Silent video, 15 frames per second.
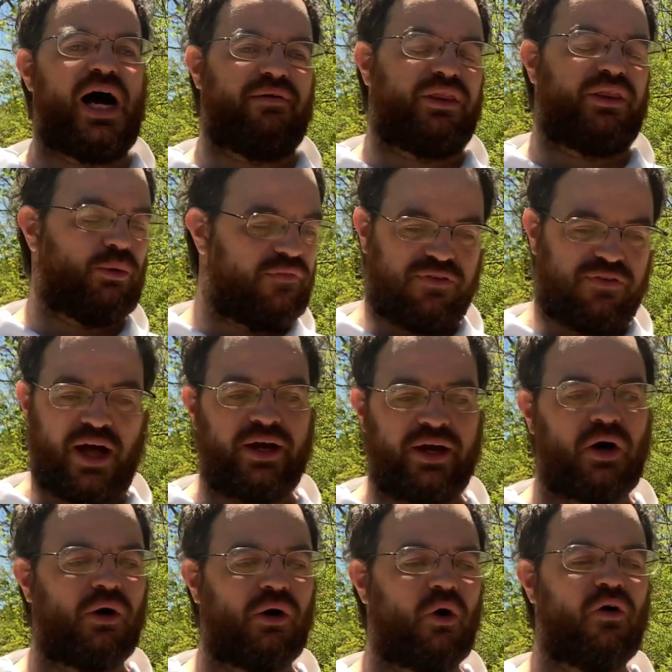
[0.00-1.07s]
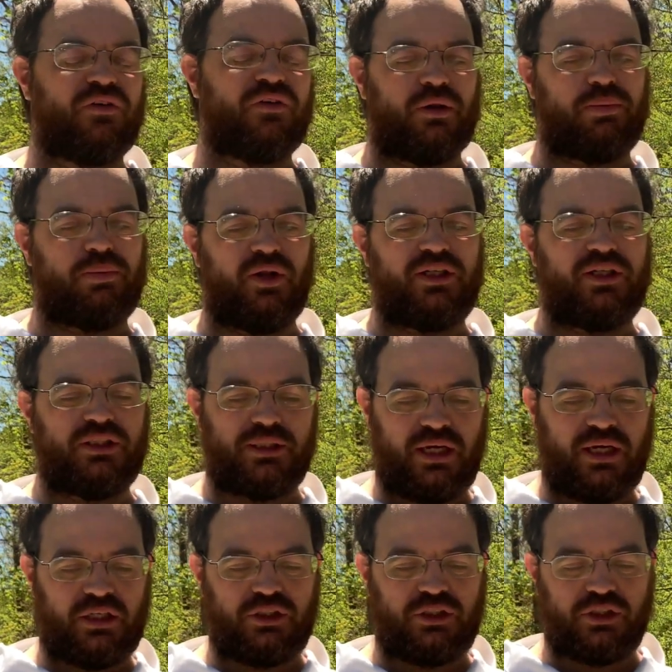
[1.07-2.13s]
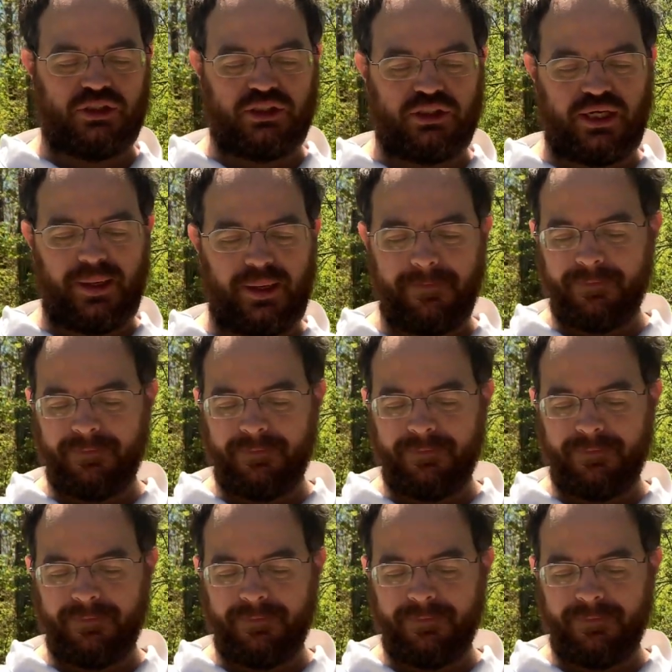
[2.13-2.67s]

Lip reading: they were flying all over the place, as you could see.